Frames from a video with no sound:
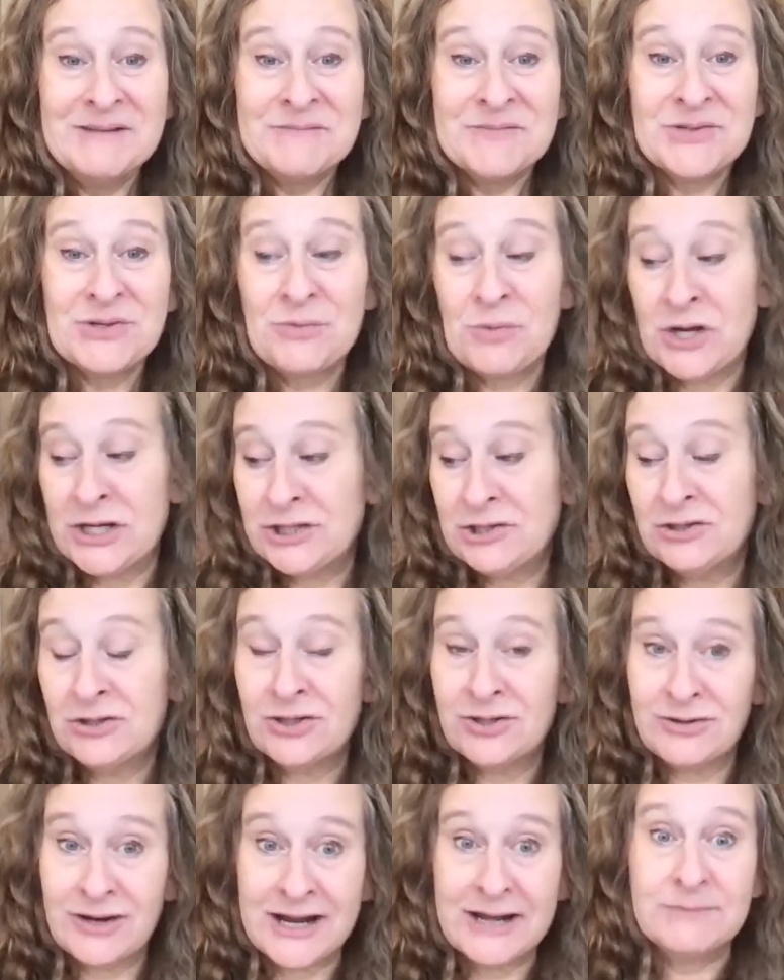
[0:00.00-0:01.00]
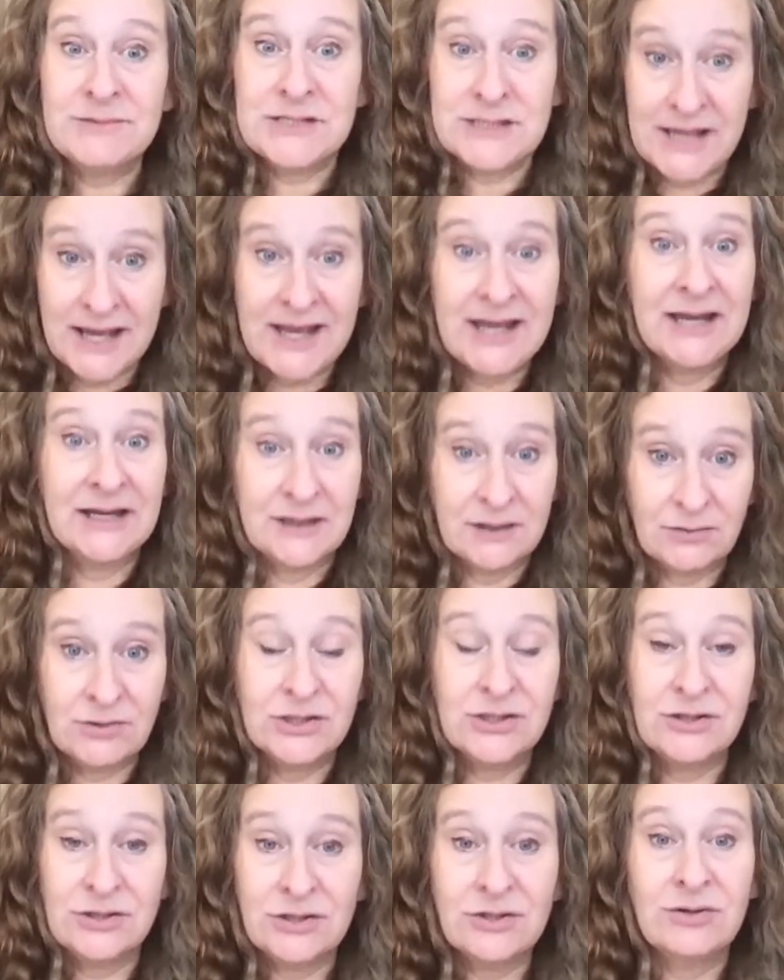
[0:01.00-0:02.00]
So I want you to grab
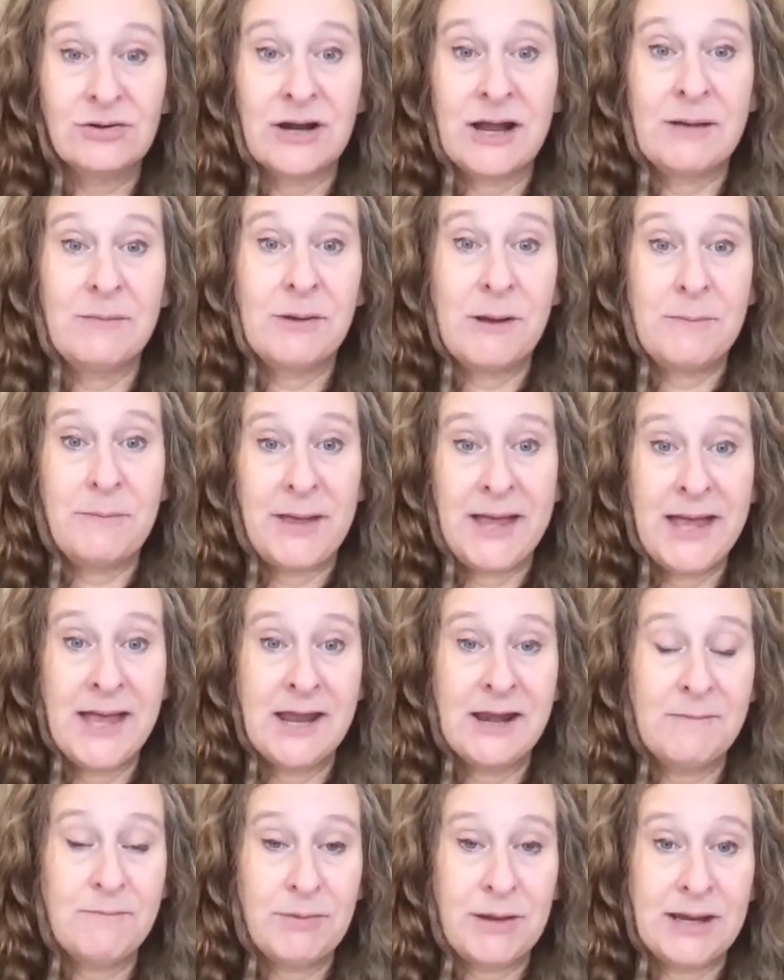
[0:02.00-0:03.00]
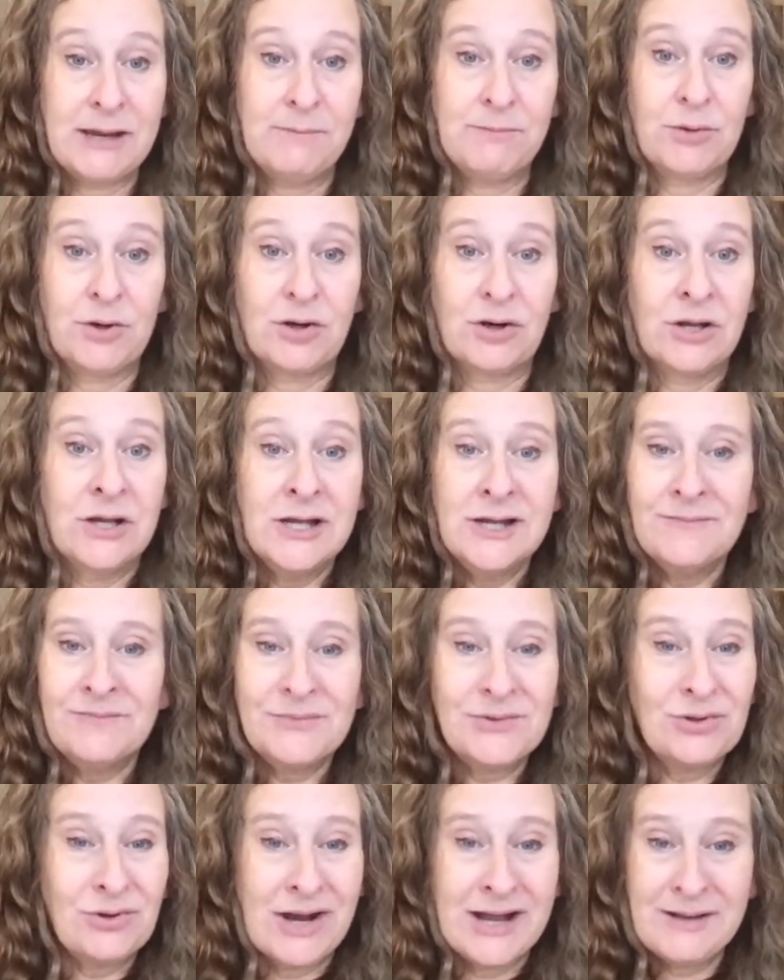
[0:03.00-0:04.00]
a pen, paper,
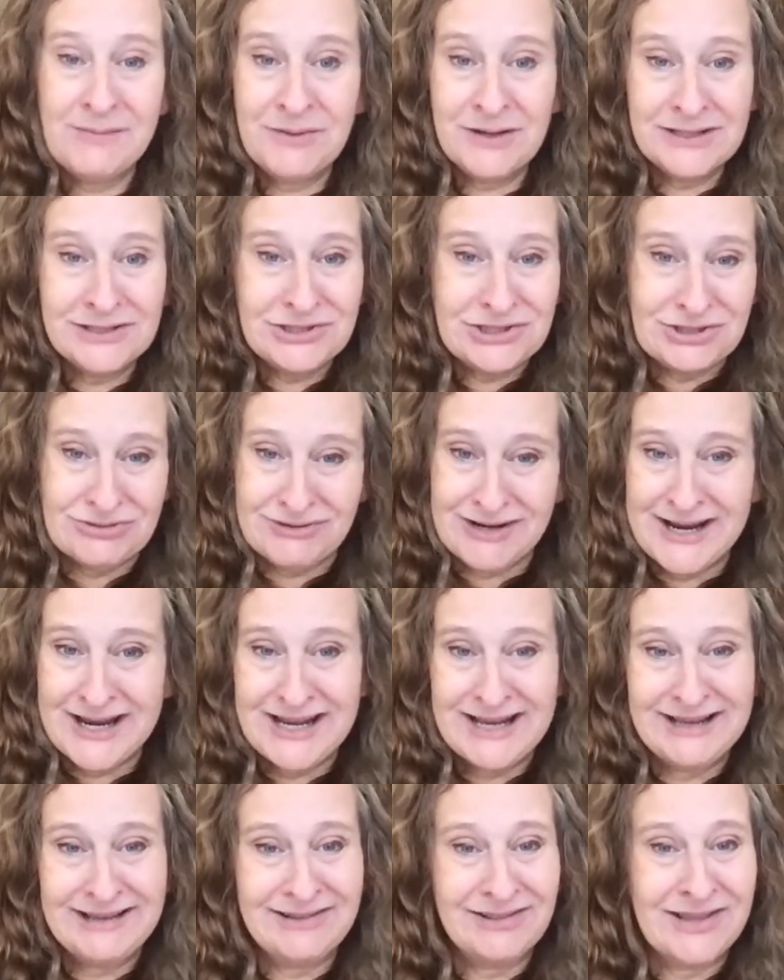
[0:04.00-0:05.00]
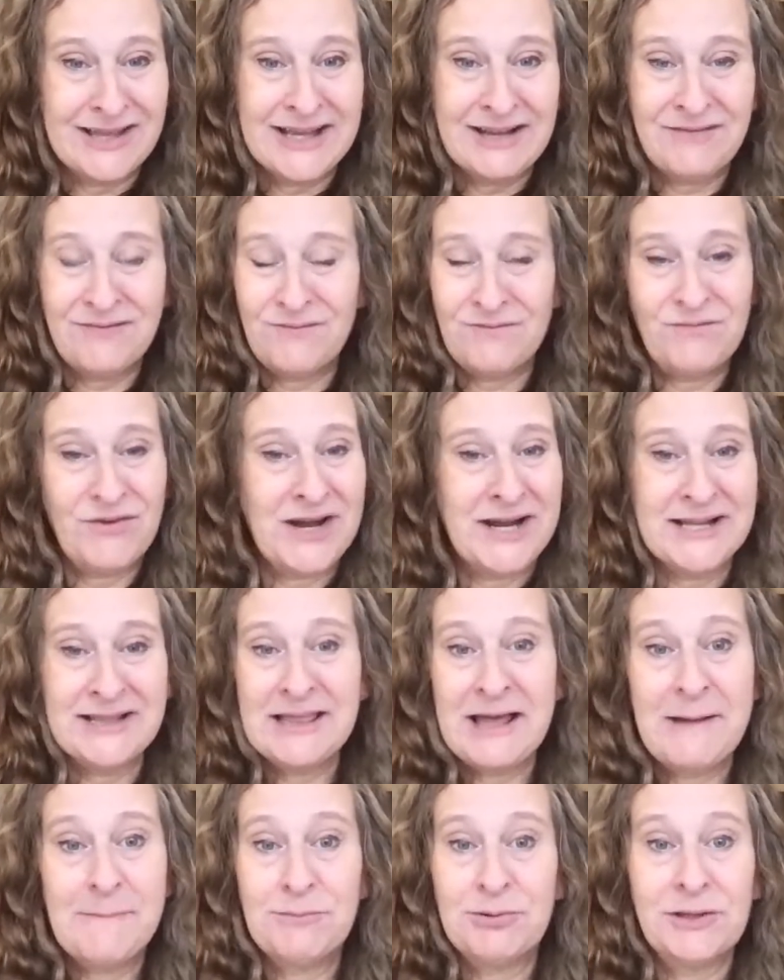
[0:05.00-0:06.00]
grab a drink, like find
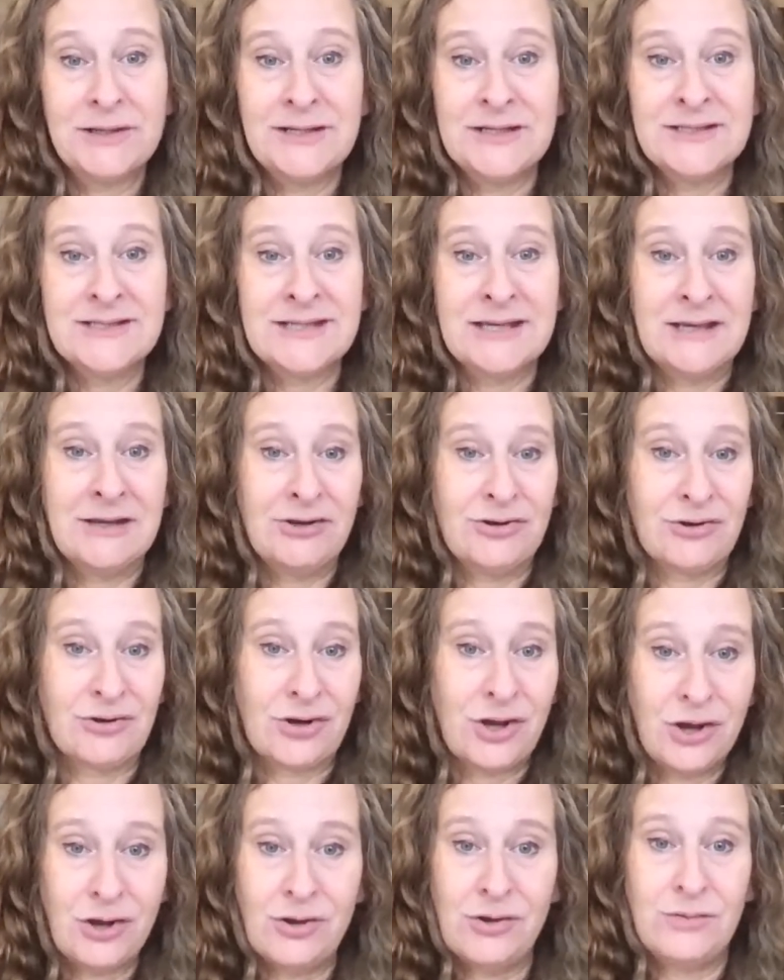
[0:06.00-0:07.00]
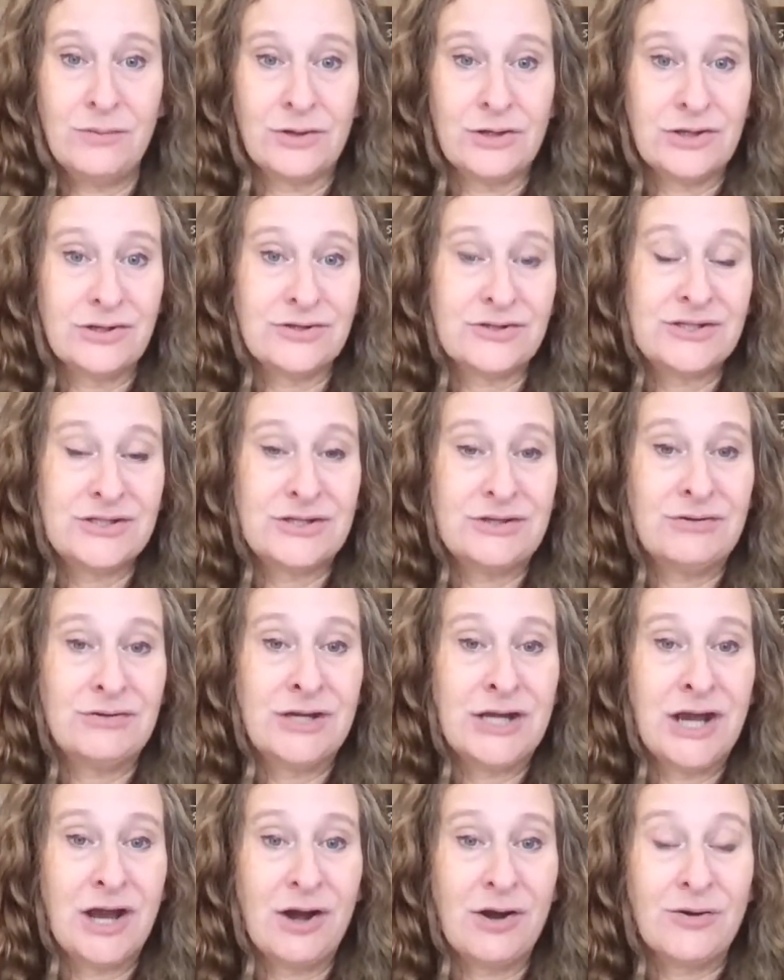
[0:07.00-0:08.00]
that place in your home or your
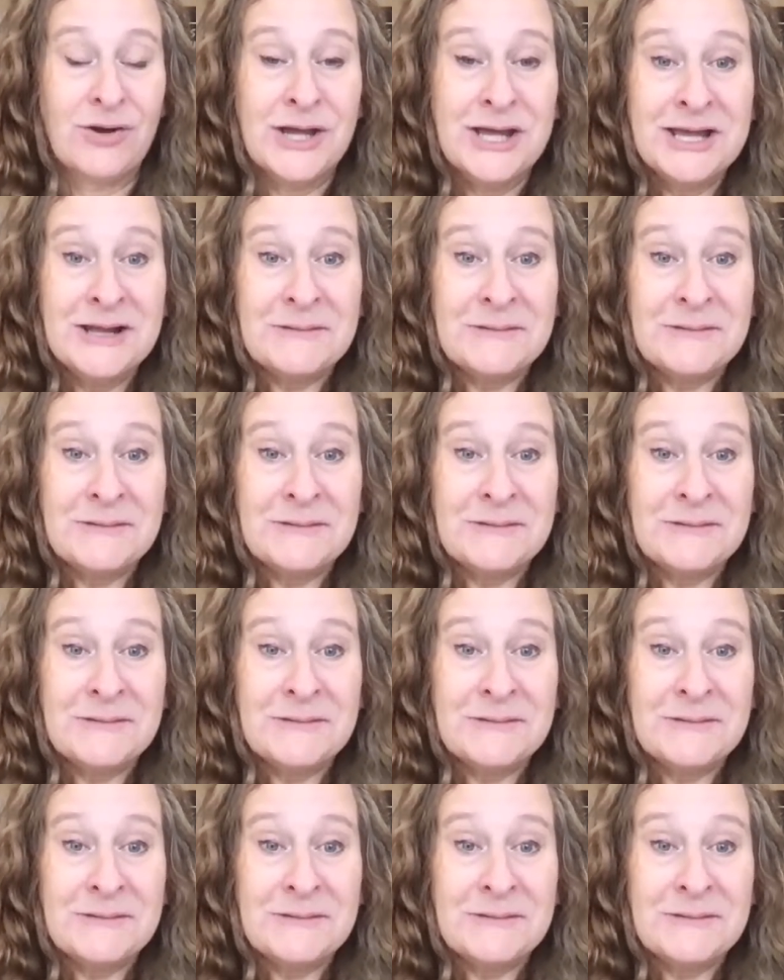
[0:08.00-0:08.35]
studio